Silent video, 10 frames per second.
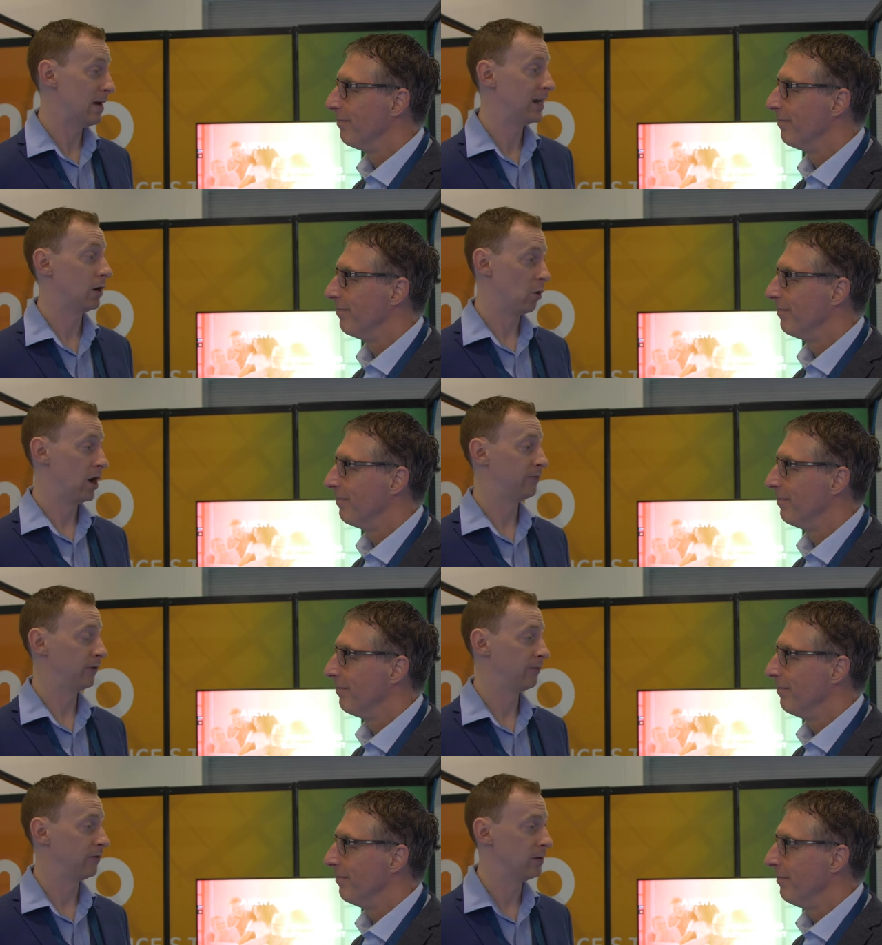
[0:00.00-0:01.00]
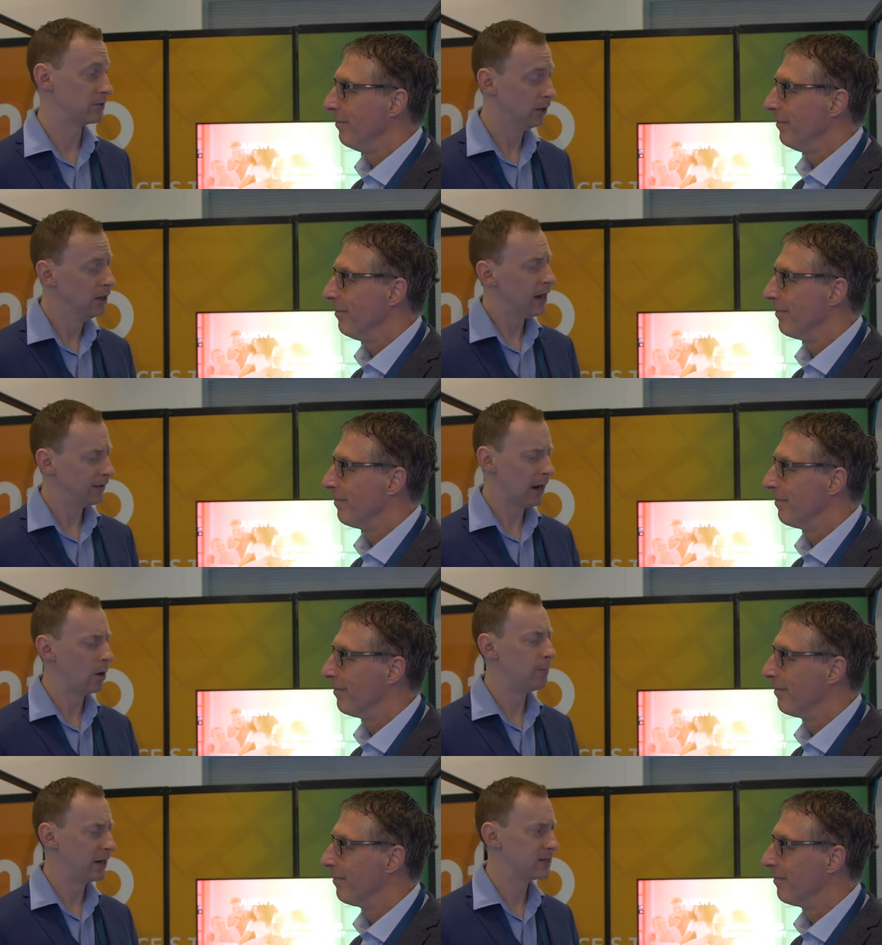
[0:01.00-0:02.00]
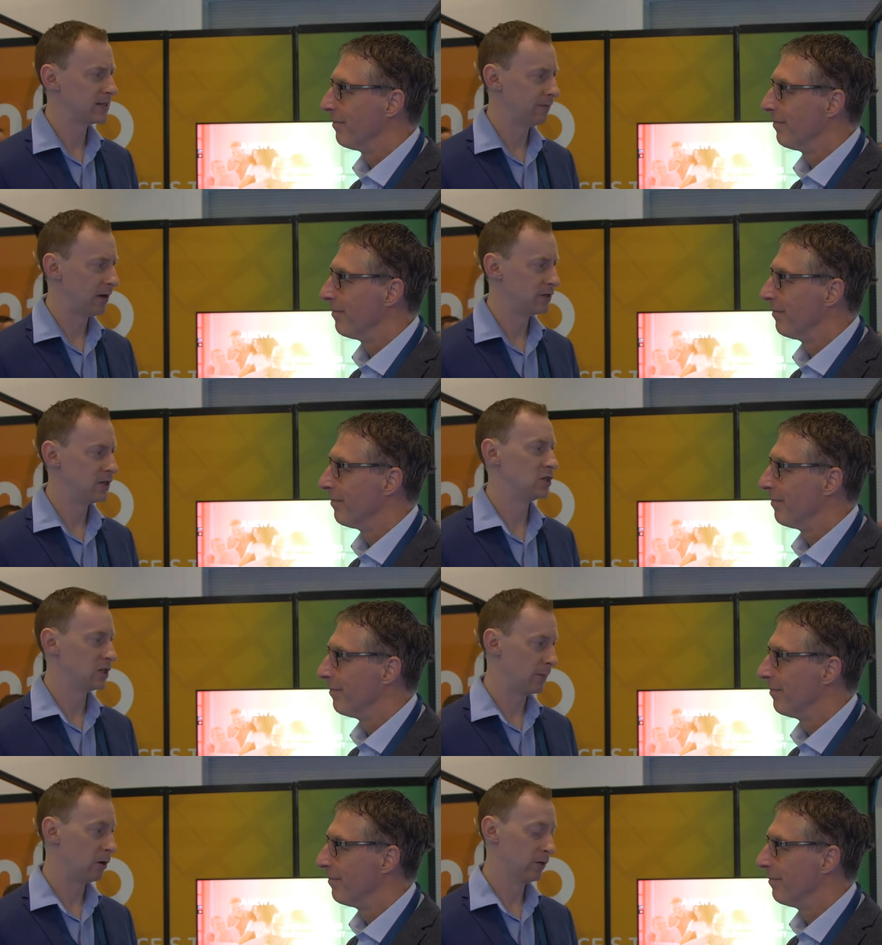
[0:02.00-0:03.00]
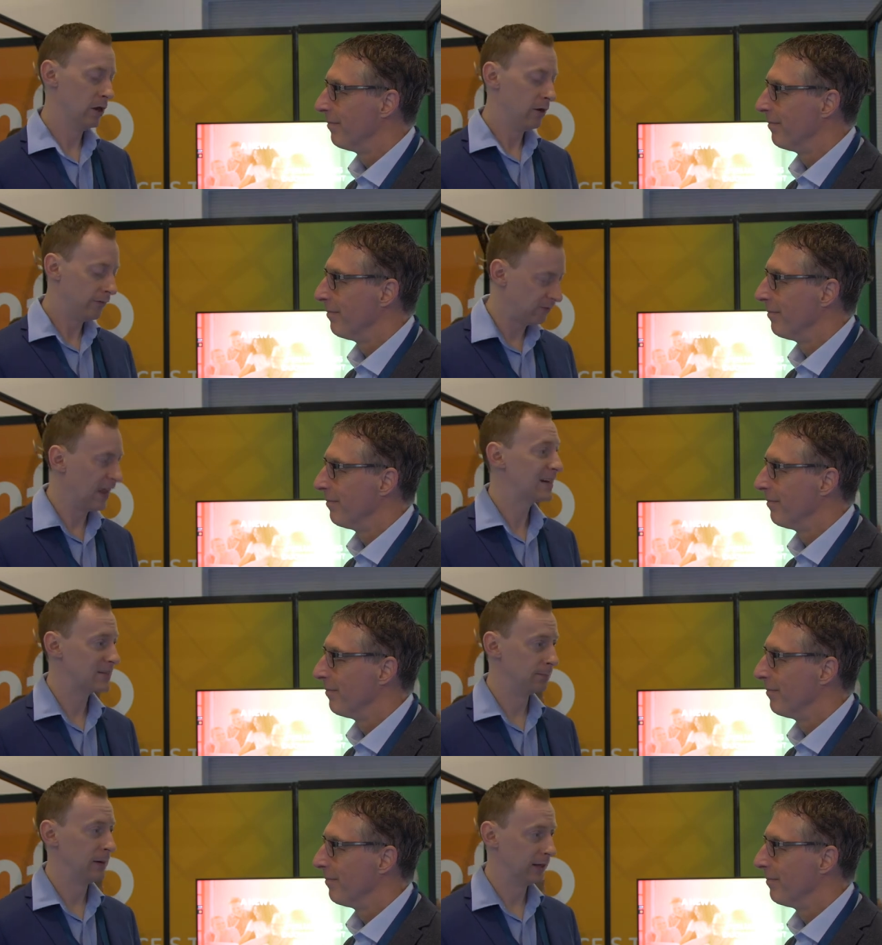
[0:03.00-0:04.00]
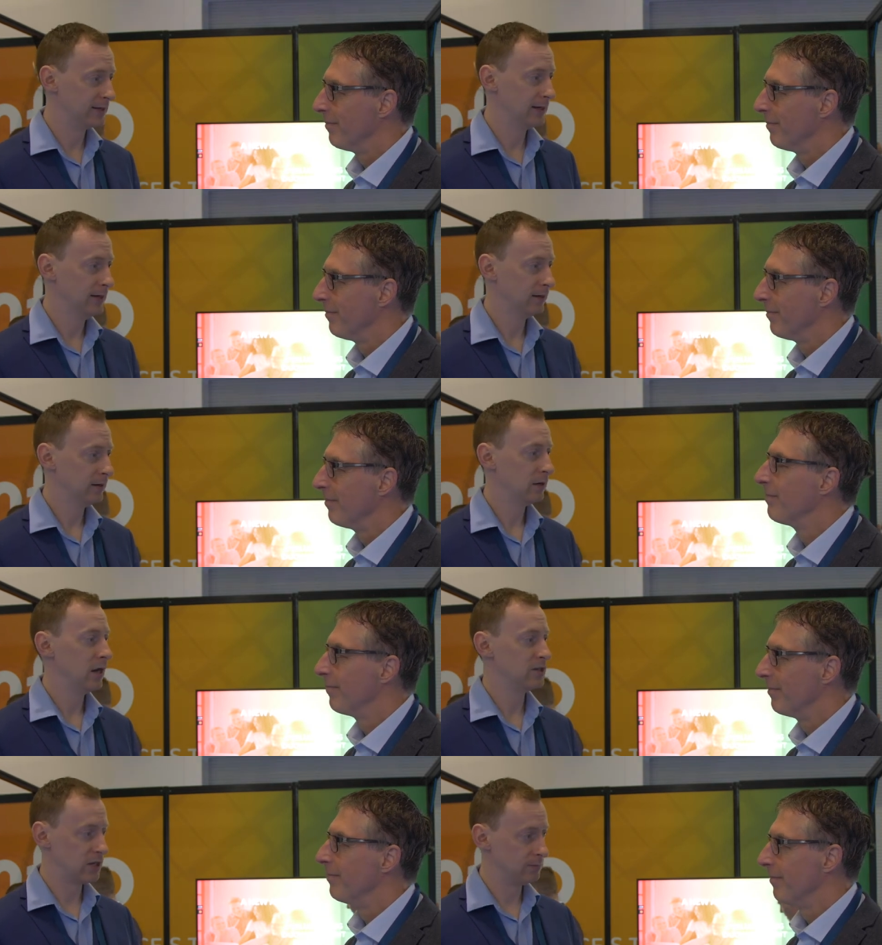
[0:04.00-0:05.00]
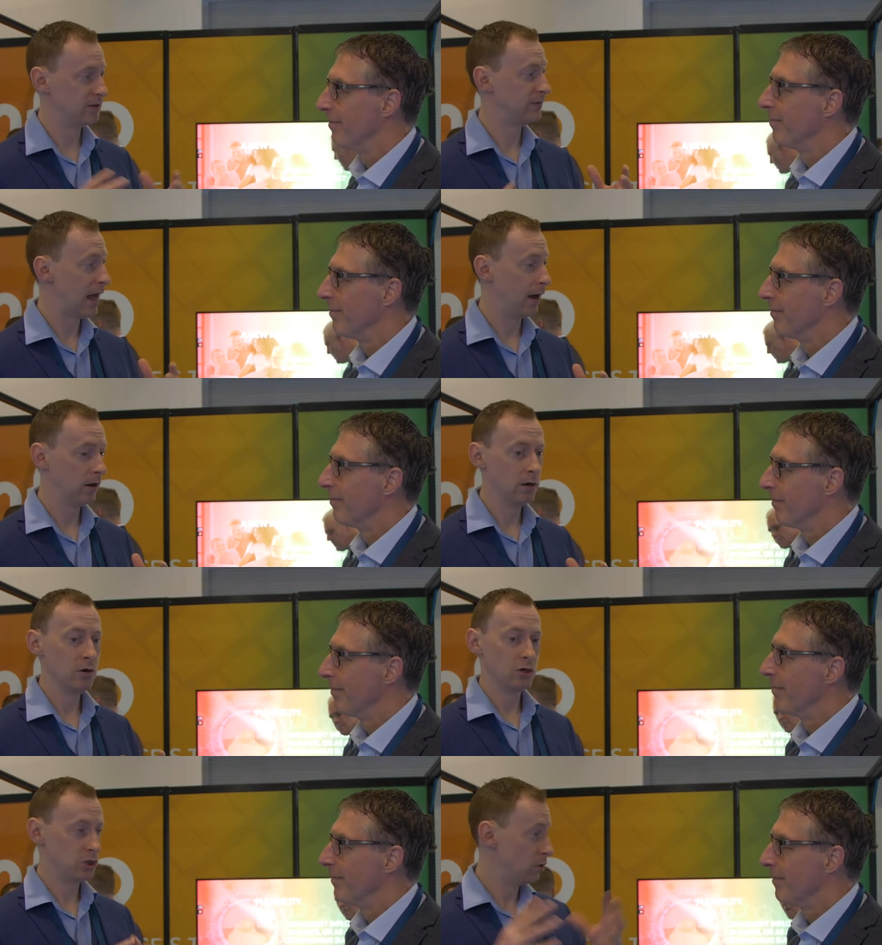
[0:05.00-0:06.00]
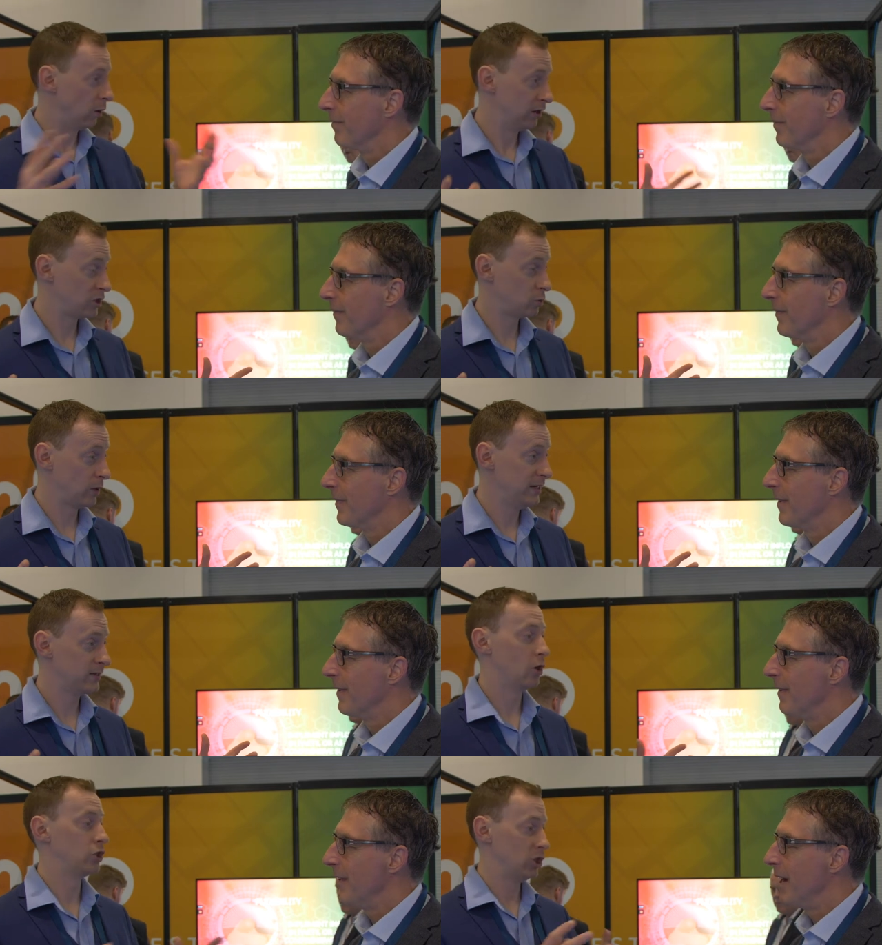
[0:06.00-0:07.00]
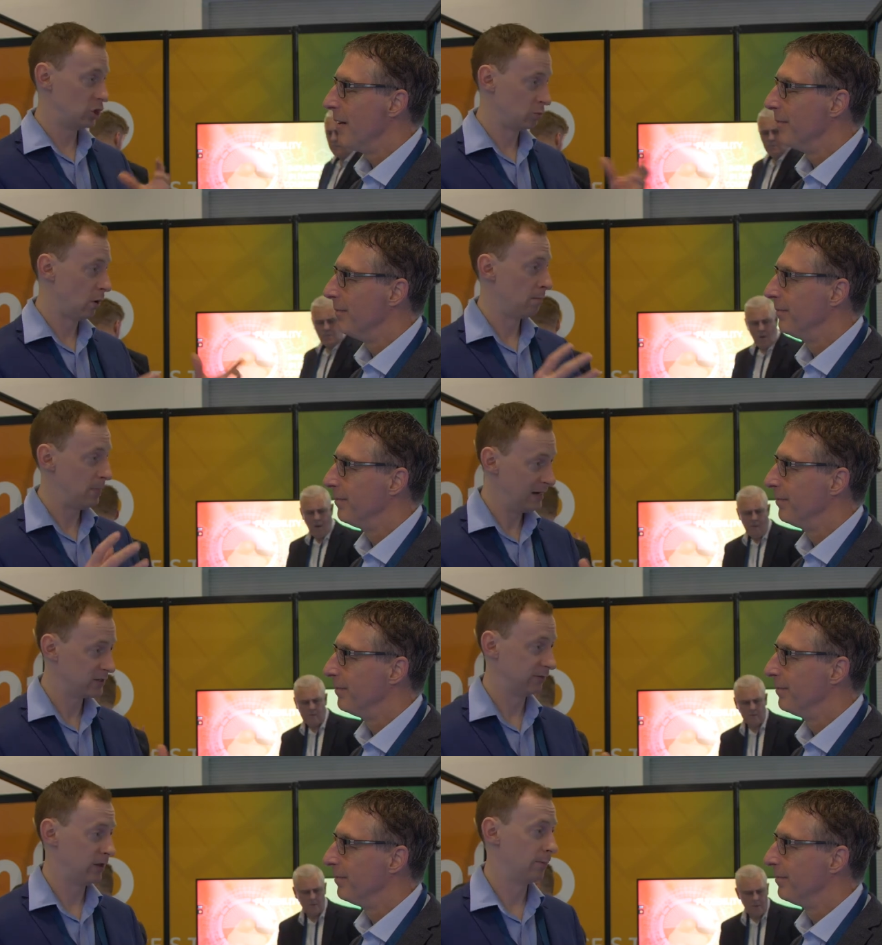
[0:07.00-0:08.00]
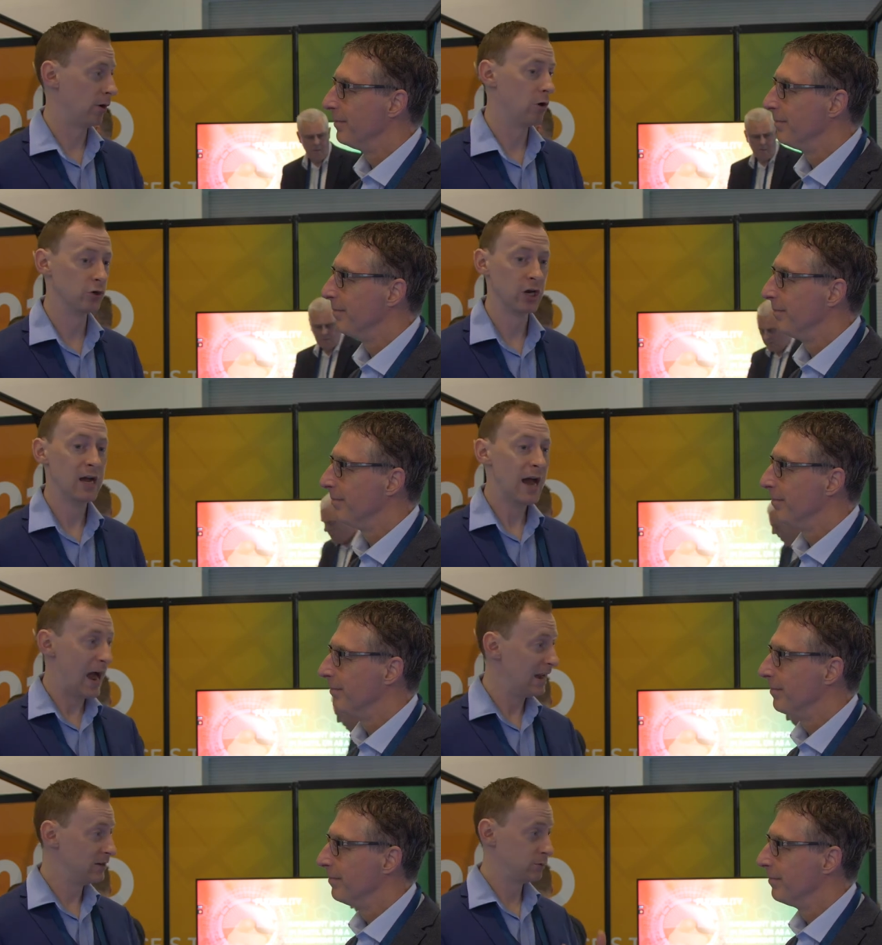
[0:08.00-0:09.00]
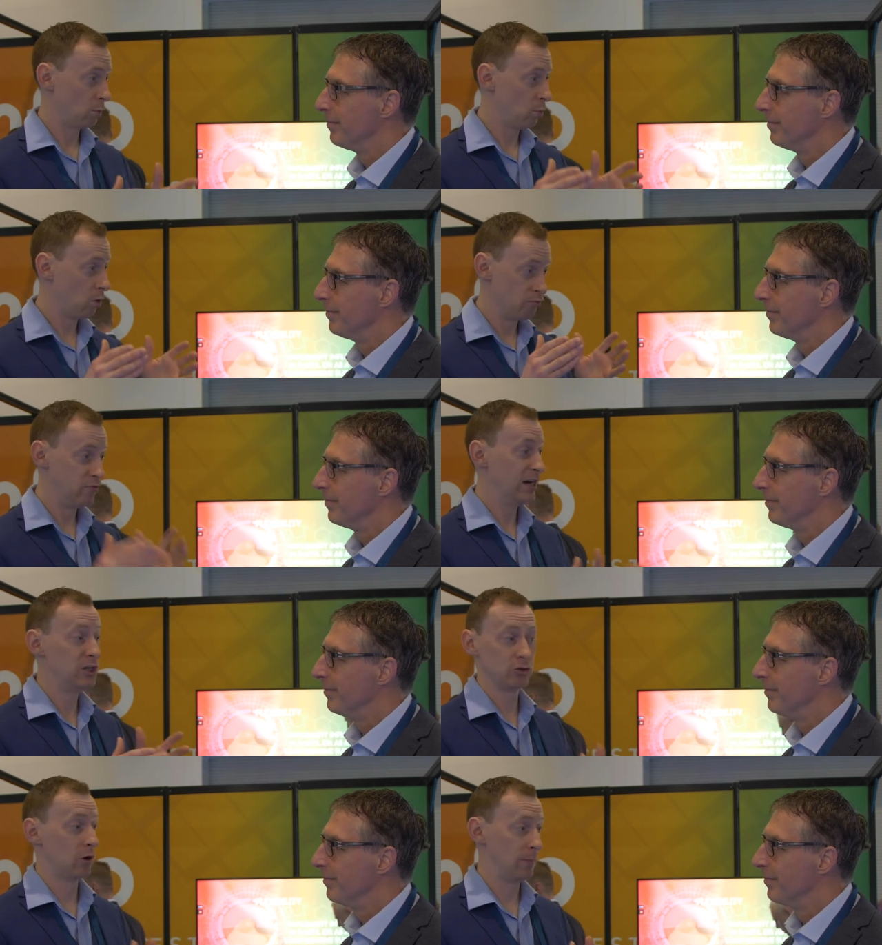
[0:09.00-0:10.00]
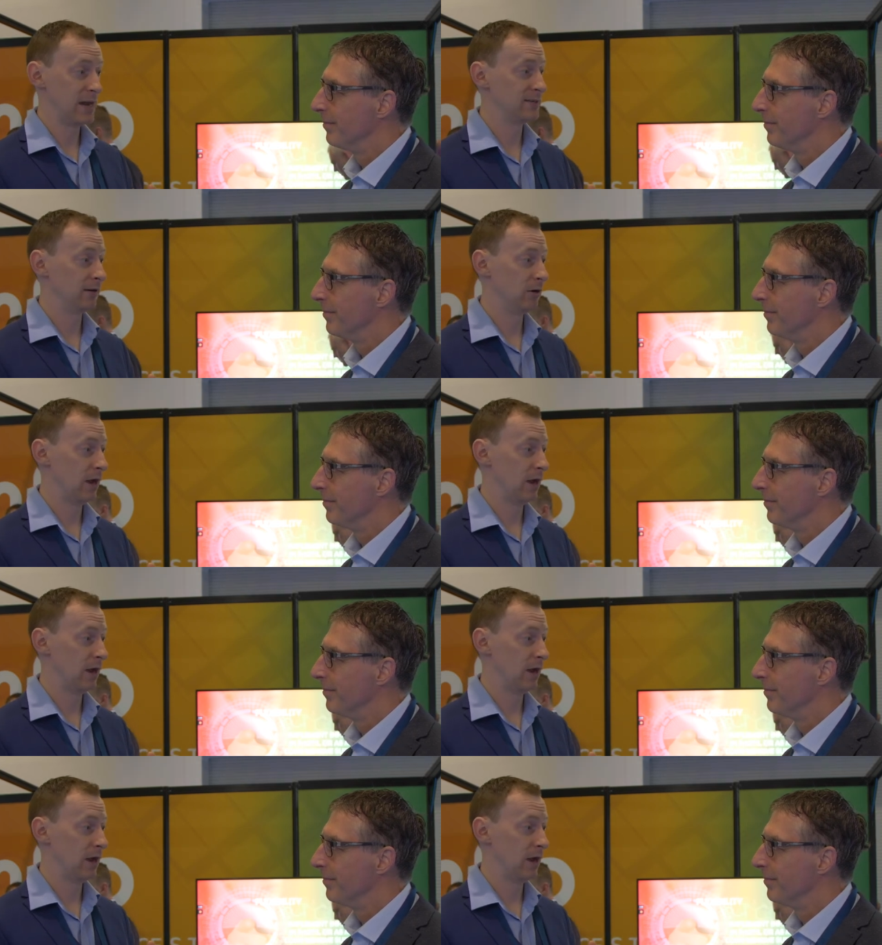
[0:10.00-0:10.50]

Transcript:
Speaker 1: make it work for the firm. So I think our biggest advantage is both flexibility in terms of that do you want the suite or do yeah. you just want bits of the approach? And we're really strong best in